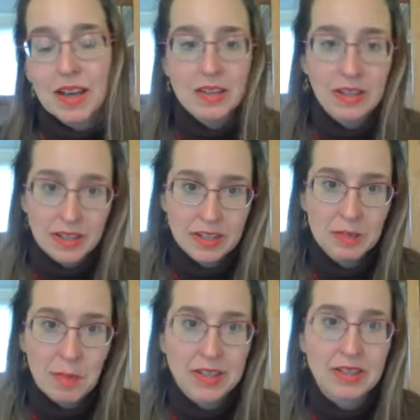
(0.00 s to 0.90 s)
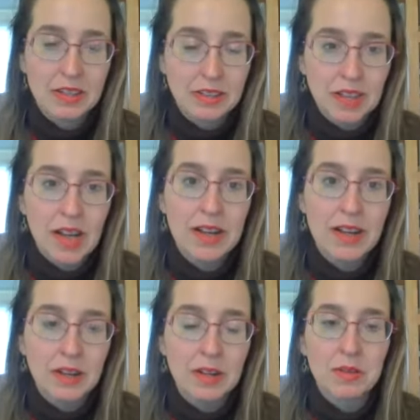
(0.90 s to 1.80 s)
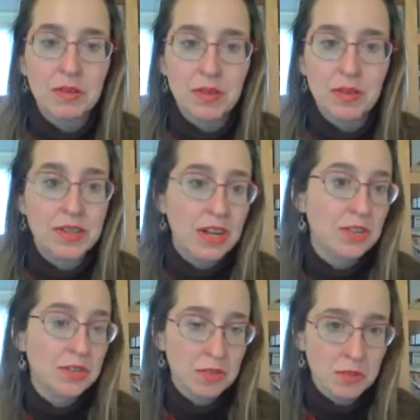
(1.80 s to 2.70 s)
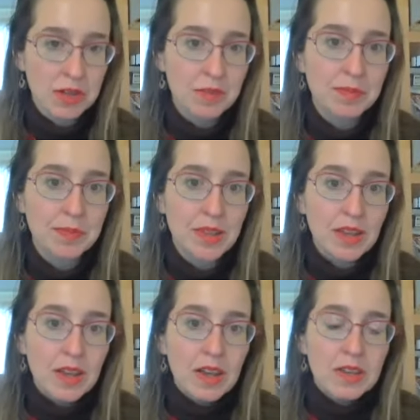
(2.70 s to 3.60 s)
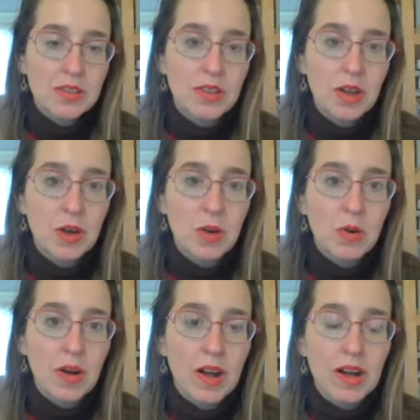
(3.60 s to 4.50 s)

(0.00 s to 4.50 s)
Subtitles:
they're going to expect a lot of credentials from you. So